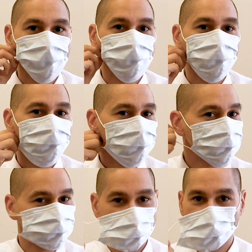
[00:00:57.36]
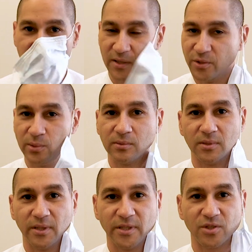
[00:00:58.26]
The other thing you don't want to do
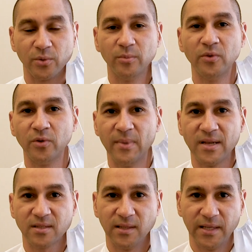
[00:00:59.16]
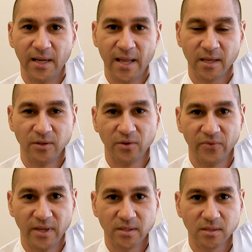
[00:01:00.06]
is to remove your mask and let it hang in your
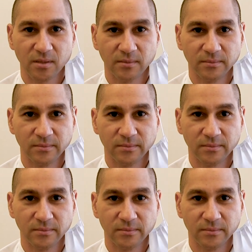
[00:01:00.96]
face.